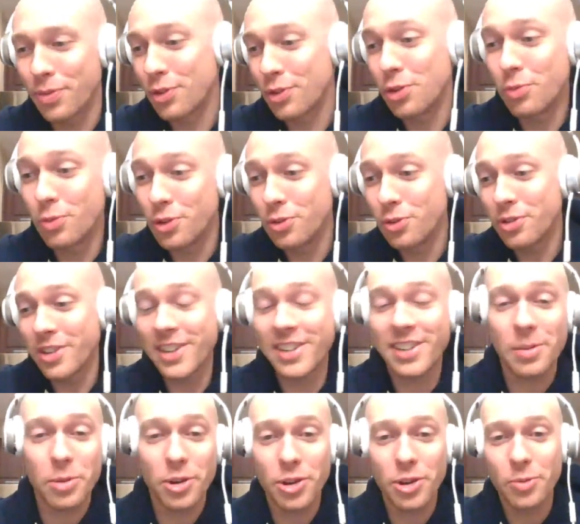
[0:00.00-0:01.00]
you see
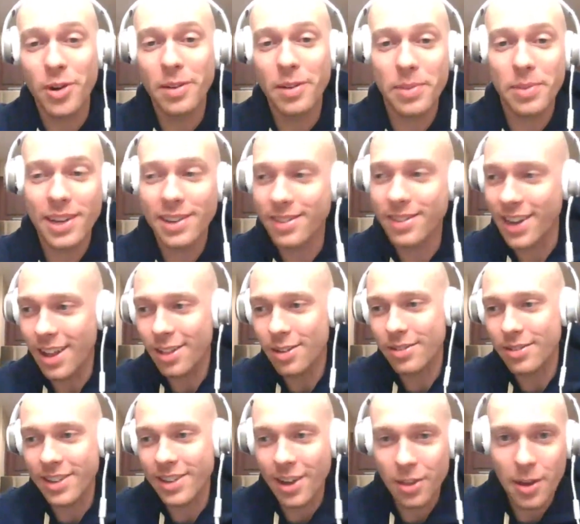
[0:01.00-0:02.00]
somewhere you want to be,
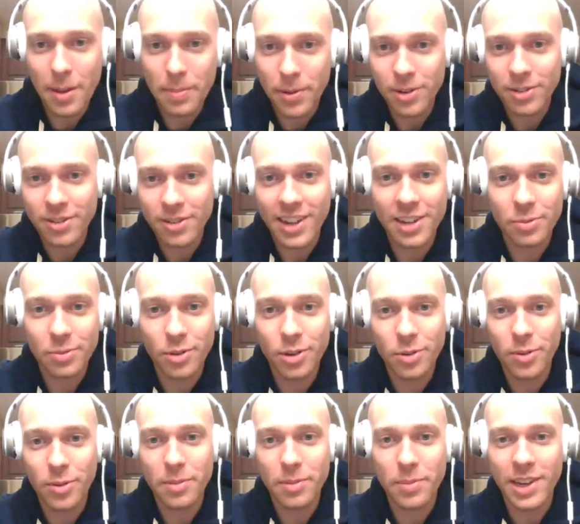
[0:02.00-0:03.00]
tell that person that's where
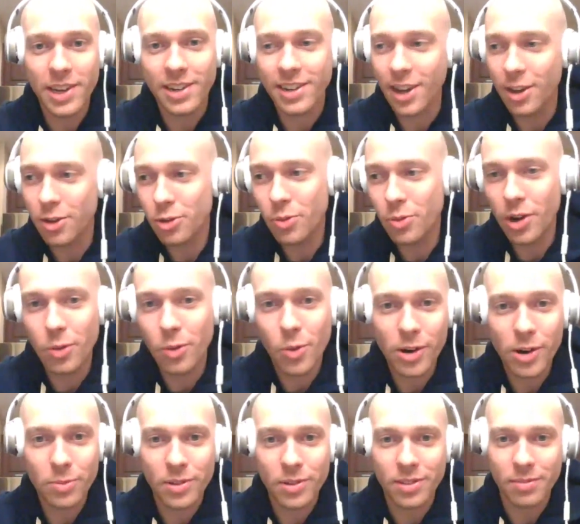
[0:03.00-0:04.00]
you want to be. Tell them you want to
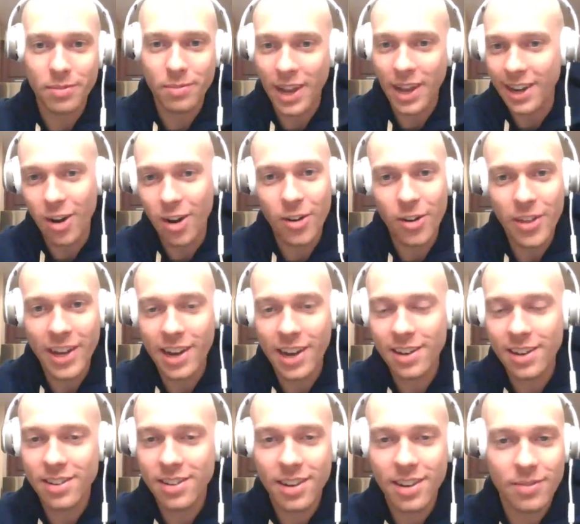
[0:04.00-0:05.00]
work with them, like all that
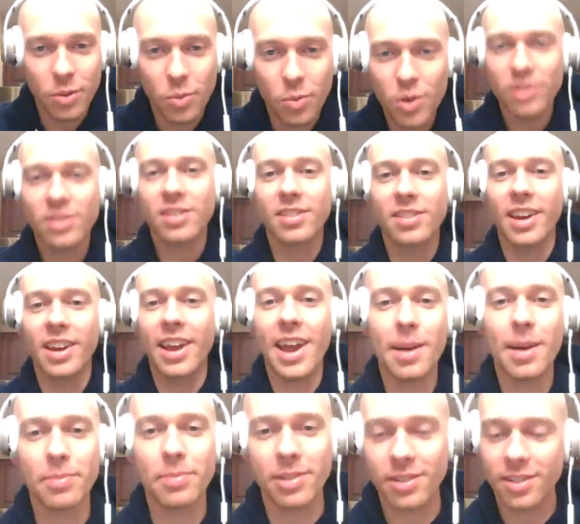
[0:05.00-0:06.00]
kind of stuff. The worst that's going to
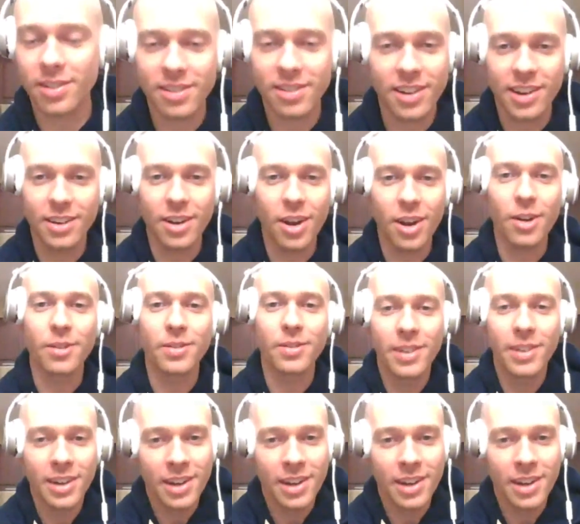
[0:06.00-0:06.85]
happen is you're going to say no.